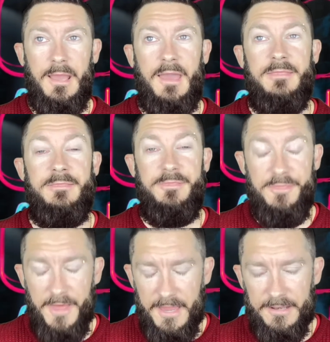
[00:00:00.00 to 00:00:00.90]

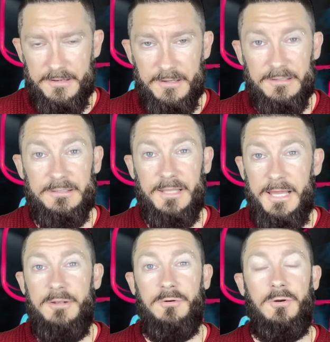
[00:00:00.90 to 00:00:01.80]
And then
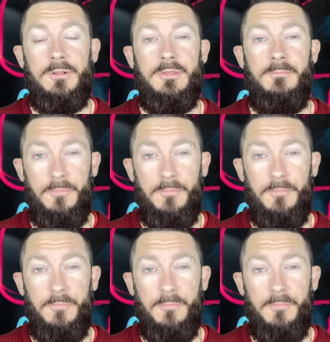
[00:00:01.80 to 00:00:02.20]
later on in the